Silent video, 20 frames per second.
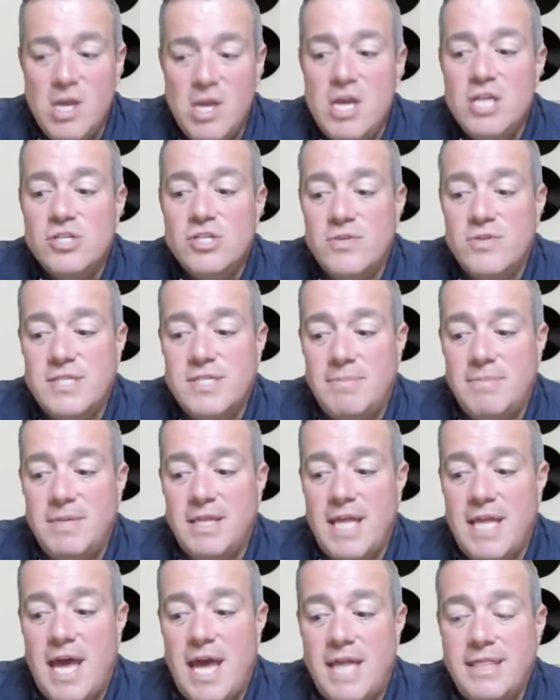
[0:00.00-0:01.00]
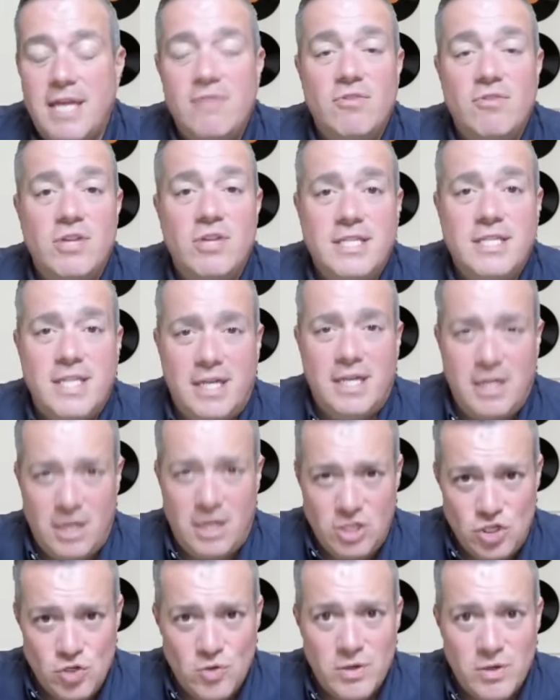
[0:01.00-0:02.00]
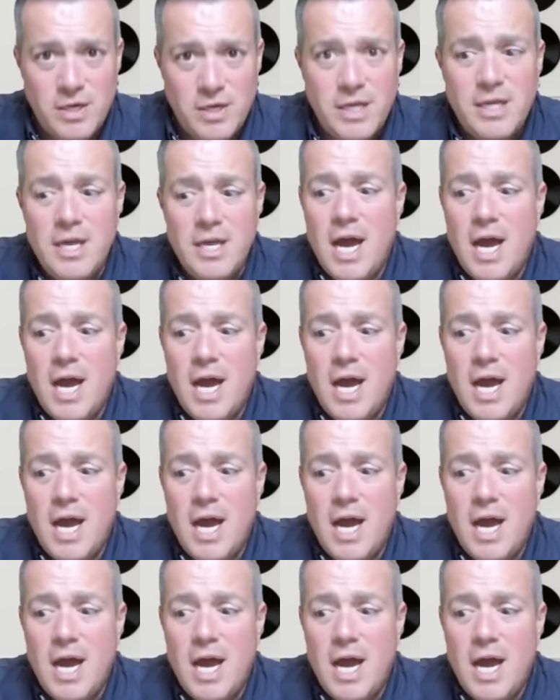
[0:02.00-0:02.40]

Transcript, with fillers: So something that they really didn't enjoy,